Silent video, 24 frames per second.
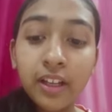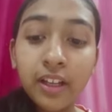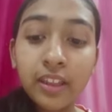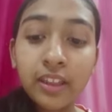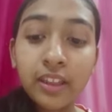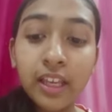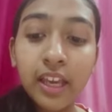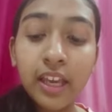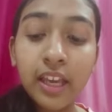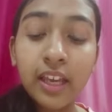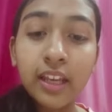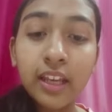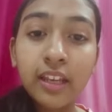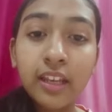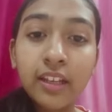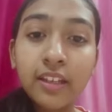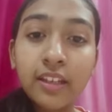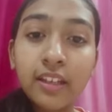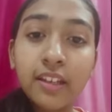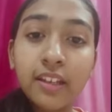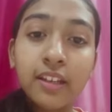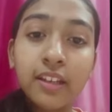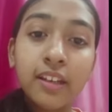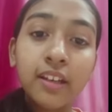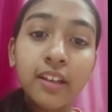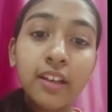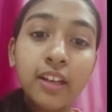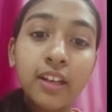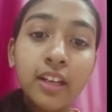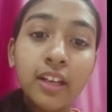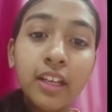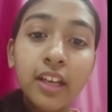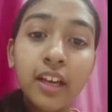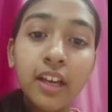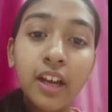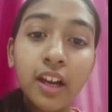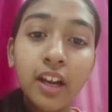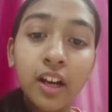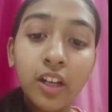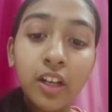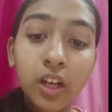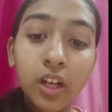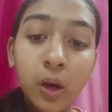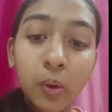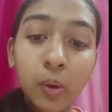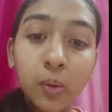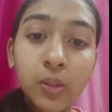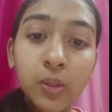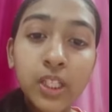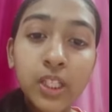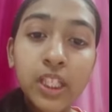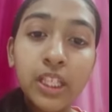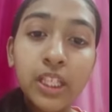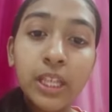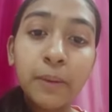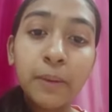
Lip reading: They clear our doubts,